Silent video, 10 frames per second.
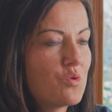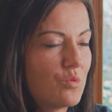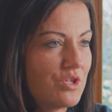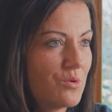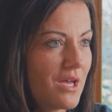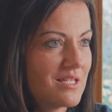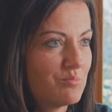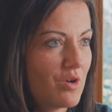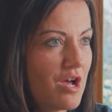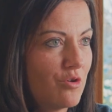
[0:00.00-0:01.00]
when you guys
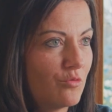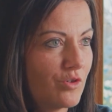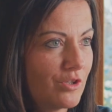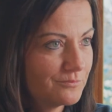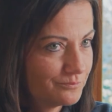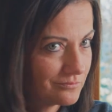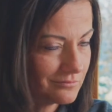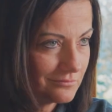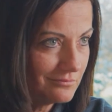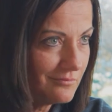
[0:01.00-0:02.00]
brought over
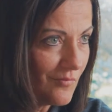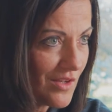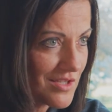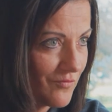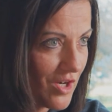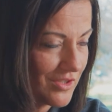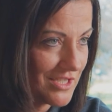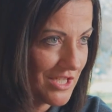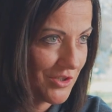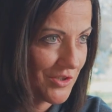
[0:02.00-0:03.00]
some
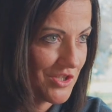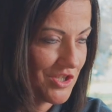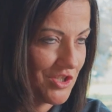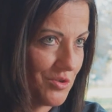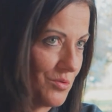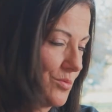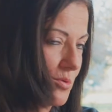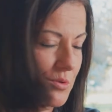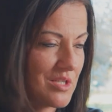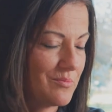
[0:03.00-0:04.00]
volunteers to do
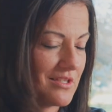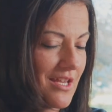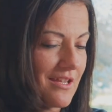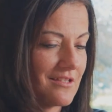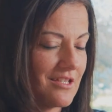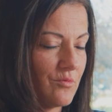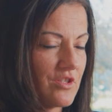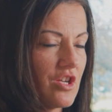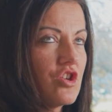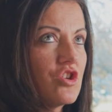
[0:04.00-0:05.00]
Christmas lights, it
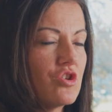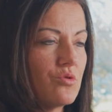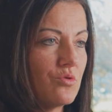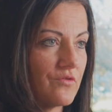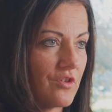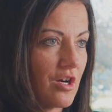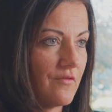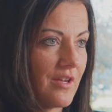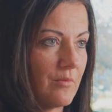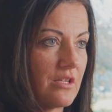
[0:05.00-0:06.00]
was huge for our
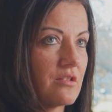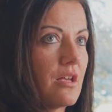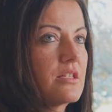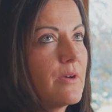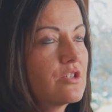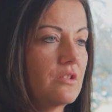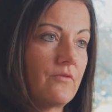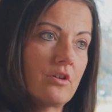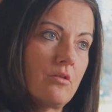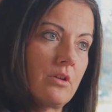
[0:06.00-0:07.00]
family, especially
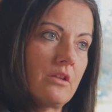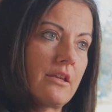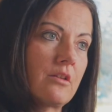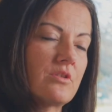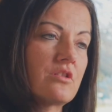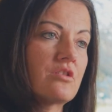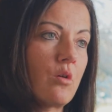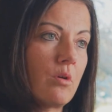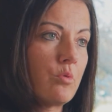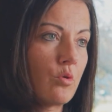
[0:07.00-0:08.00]
for Cody. Like, it was
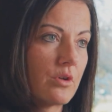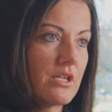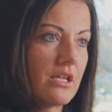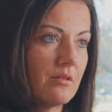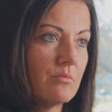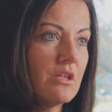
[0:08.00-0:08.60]
so important to him.